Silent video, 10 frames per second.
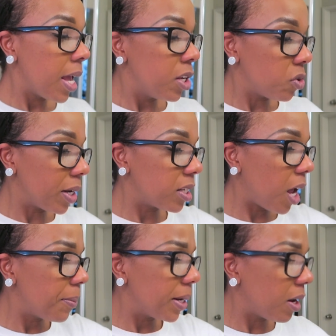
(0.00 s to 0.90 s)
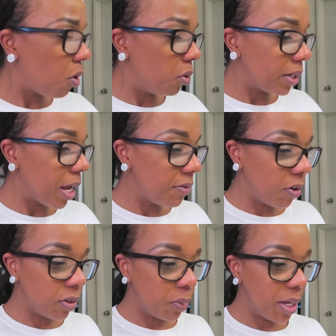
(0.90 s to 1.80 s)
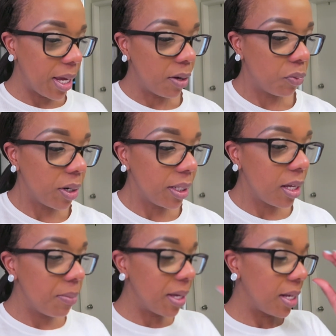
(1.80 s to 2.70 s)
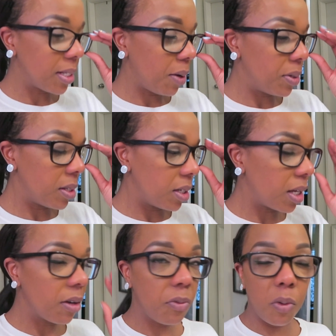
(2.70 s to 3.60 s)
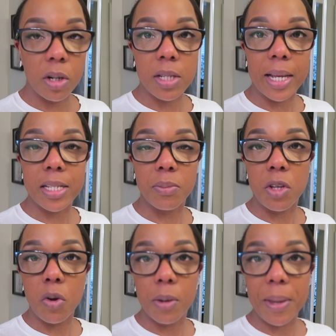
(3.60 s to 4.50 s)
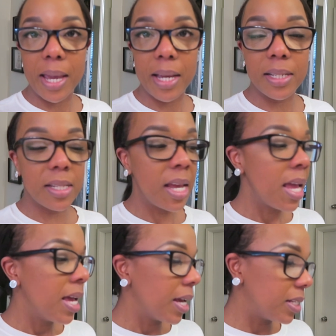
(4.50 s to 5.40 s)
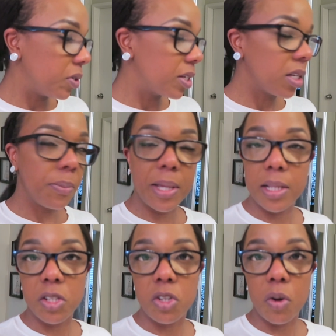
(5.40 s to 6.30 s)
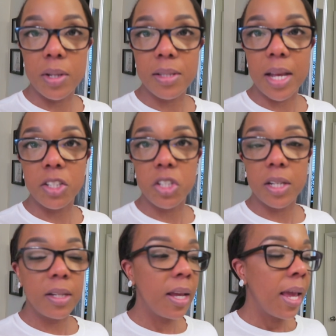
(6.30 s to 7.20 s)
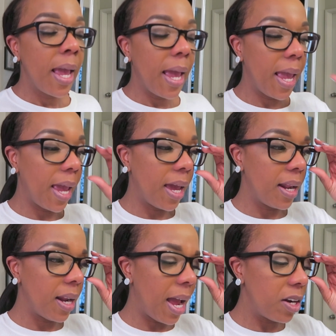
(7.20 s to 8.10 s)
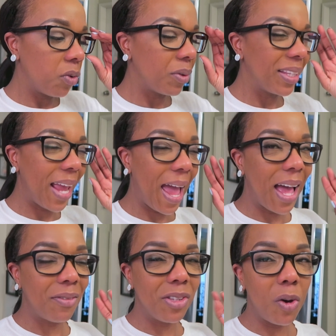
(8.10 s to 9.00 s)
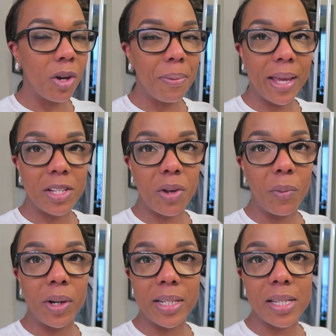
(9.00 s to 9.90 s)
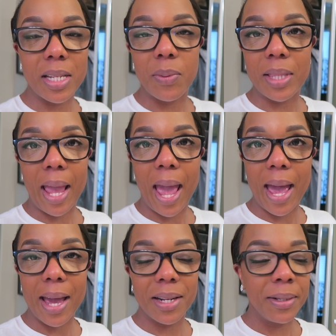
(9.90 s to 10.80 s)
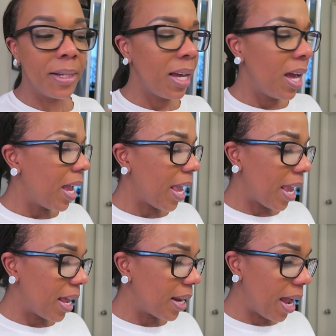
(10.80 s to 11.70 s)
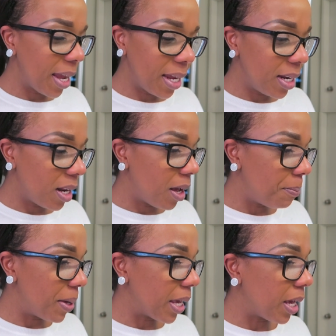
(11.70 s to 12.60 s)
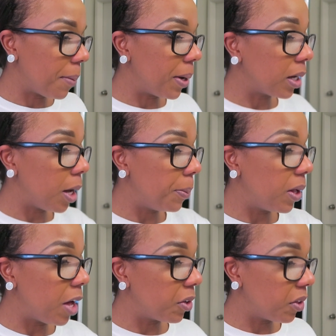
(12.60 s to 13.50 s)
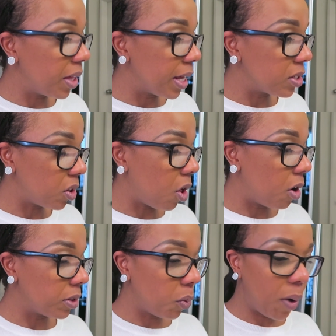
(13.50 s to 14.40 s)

So I stopped in at Old Navy over the weekend really because I was looking for like some yoga pants because there is going to be this yoga session and I don't really have yoga pants so I wanted to see what they had and I ended up picking up a couple of other things along the